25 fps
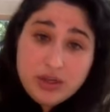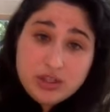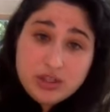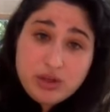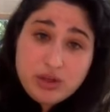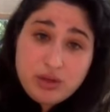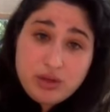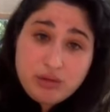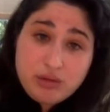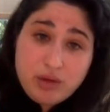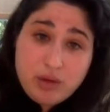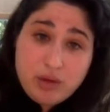to
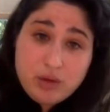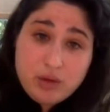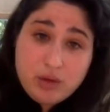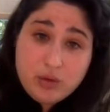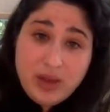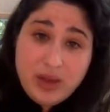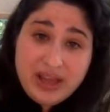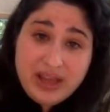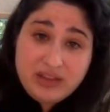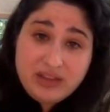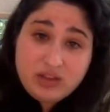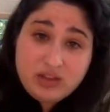throw
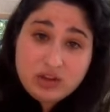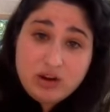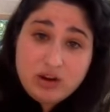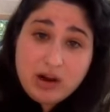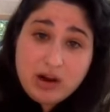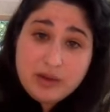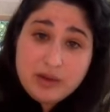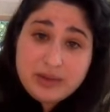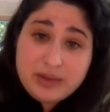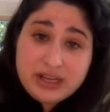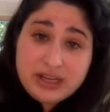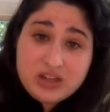away in the
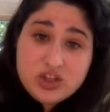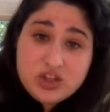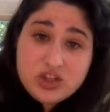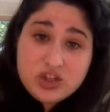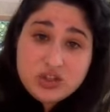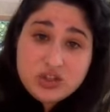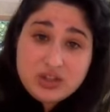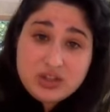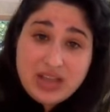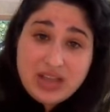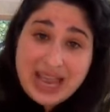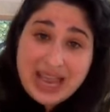garbage
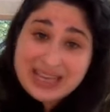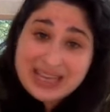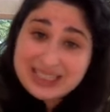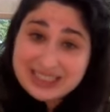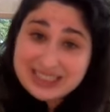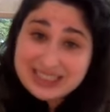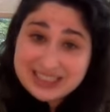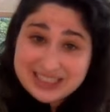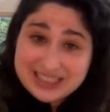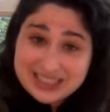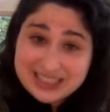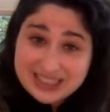and
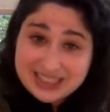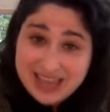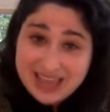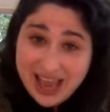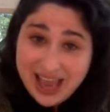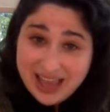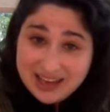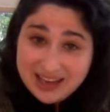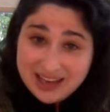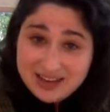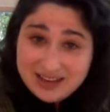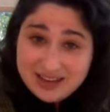
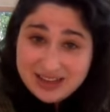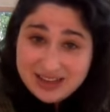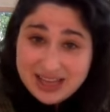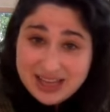instead